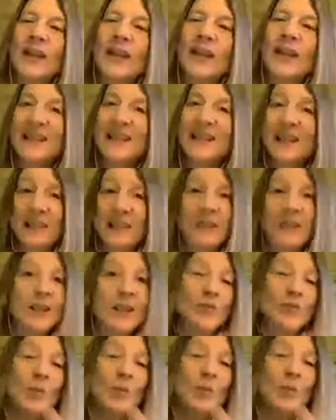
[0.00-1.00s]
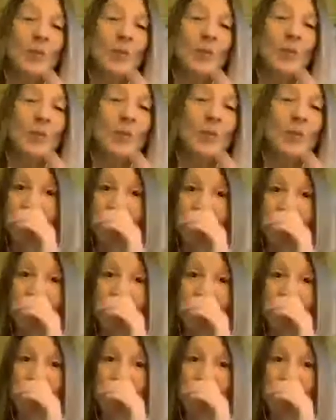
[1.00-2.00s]
Well, that's one
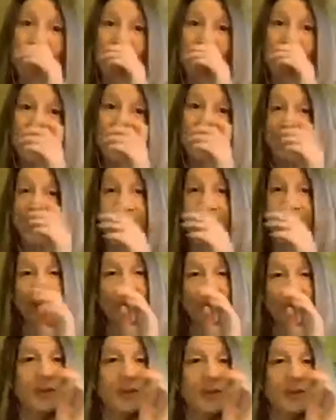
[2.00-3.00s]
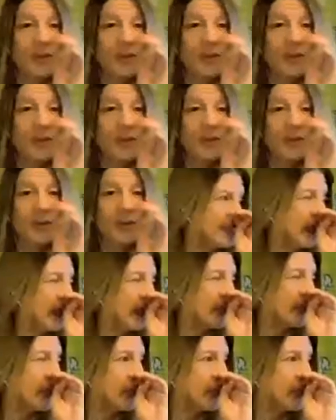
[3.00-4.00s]
point actually that would be quite interesting. It's like,
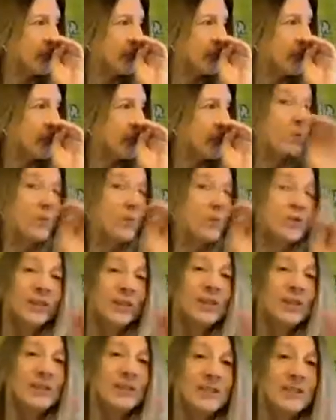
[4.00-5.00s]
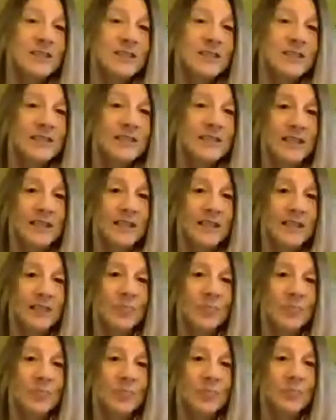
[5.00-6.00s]
I think also within the
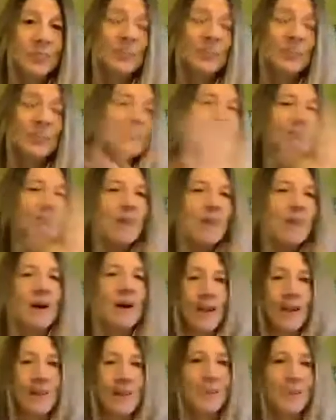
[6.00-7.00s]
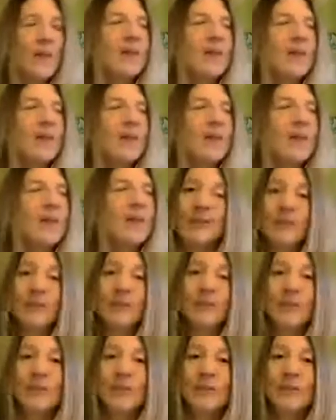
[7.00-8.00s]
sustainability market, there's a lot of
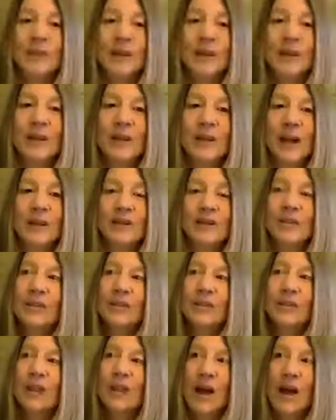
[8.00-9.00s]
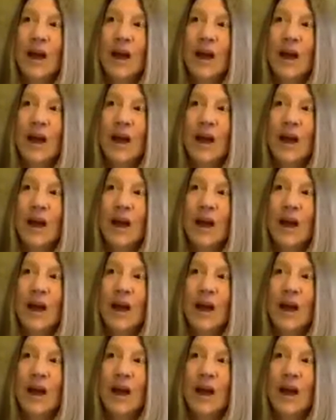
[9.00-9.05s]
judgment, and